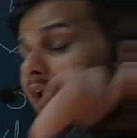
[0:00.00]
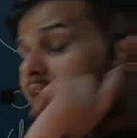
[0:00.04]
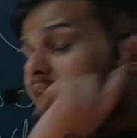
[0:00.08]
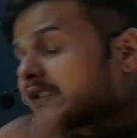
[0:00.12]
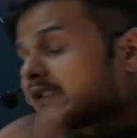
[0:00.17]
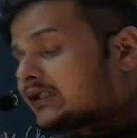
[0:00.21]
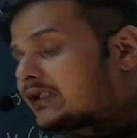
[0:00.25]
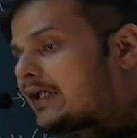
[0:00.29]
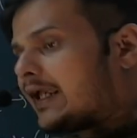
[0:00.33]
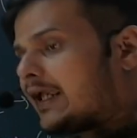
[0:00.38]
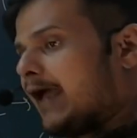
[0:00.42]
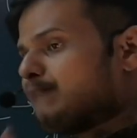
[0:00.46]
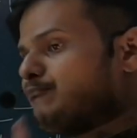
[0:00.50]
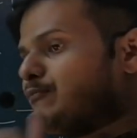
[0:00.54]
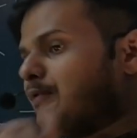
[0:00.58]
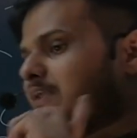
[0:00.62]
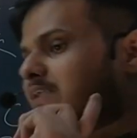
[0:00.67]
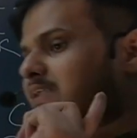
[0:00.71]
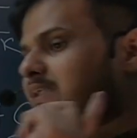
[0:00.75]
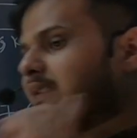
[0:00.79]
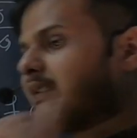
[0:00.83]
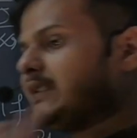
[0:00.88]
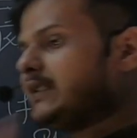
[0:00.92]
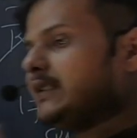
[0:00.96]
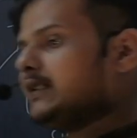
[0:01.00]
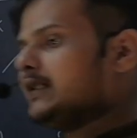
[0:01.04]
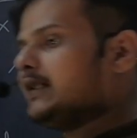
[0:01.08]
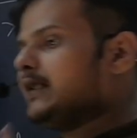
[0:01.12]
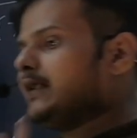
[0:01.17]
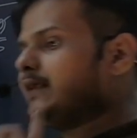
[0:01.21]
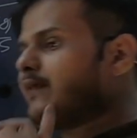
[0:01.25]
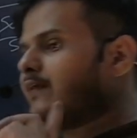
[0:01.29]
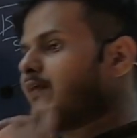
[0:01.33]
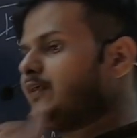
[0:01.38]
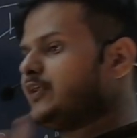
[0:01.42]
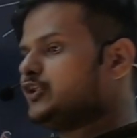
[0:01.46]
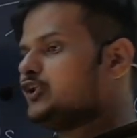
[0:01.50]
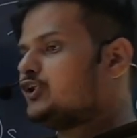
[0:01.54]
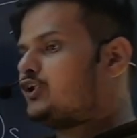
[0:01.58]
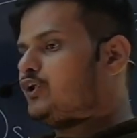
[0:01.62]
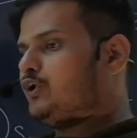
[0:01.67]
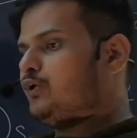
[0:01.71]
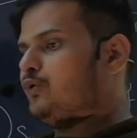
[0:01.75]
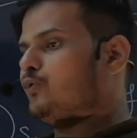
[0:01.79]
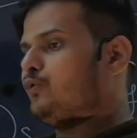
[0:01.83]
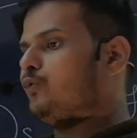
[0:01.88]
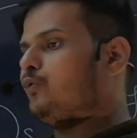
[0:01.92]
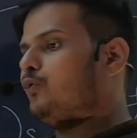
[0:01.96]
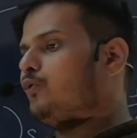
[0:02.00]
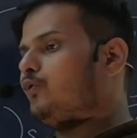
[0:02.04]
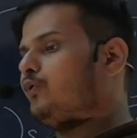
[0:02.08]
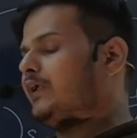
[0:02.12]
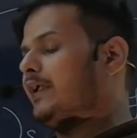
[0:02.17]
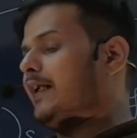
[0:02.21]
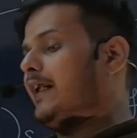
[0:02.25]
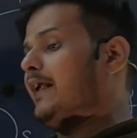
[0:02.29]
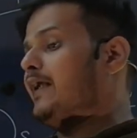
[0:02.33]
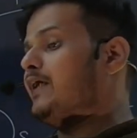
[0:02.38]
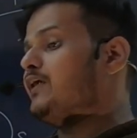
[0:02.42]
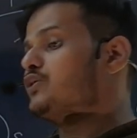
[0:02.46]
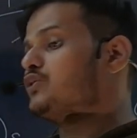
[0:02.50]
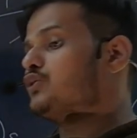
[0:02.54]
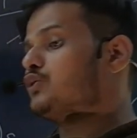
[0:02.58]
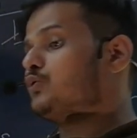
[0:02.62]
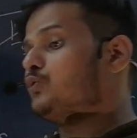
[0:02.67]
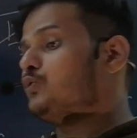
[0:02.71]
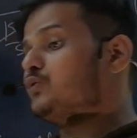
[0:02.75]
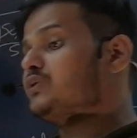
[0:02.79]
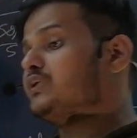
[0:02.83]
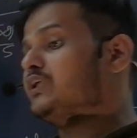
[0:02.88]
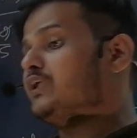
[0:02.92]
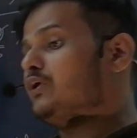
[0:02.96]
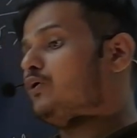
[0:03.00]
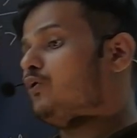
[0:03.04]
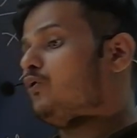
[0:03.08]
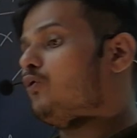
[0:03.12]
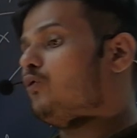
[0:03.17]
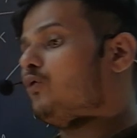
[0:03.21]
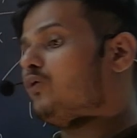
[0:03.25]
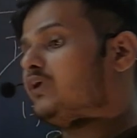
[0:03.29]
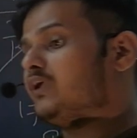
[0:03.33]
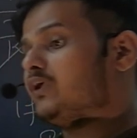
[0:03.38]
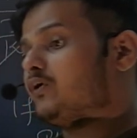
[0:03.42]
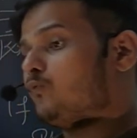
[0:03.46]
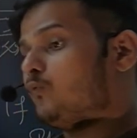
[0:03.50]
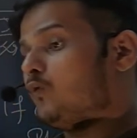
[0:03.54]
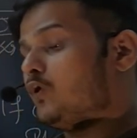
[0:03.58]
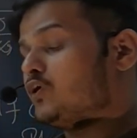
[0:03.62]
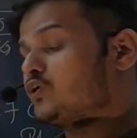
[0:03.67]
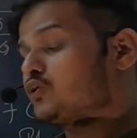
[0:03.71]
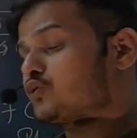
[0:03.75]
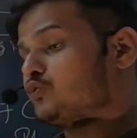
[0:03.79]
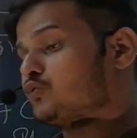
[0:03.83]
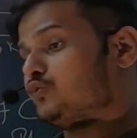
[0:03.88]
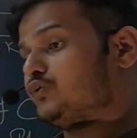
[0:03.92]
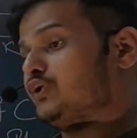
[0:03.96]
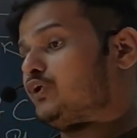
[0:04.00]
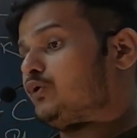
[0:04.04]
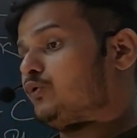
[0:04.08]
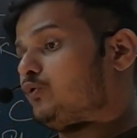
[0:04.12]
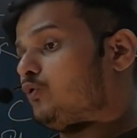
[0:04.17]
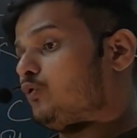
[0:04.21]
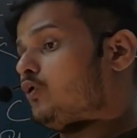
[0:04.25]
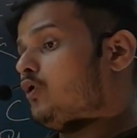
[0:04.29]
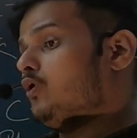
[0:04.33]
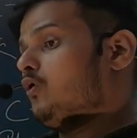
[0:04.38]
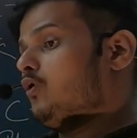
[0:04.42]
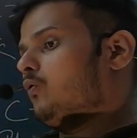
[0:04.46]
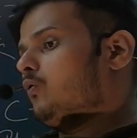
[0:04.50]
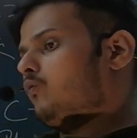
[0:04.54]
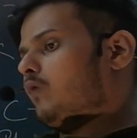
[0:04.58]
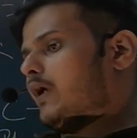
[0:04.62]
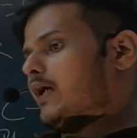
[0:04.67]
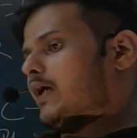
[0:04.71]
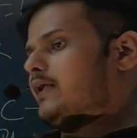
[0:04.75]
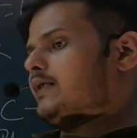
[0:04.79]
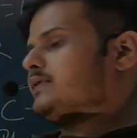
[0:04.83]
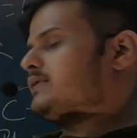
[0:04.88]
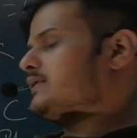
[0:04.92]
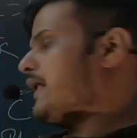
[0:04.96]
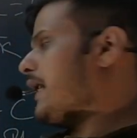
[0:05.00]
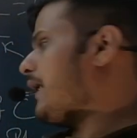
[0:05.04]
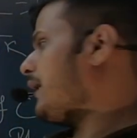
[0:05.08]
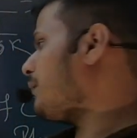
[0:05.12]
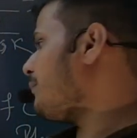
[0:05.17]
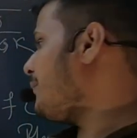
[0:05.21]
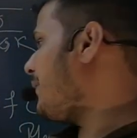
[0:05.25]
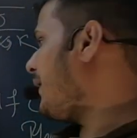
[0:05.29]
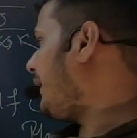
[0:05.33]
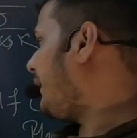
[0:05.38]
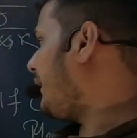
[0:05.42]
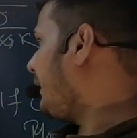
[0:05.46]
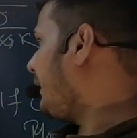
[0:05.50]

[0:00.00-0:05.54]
capacity rate ratio tends to 0 or equals to 0, what does that mean?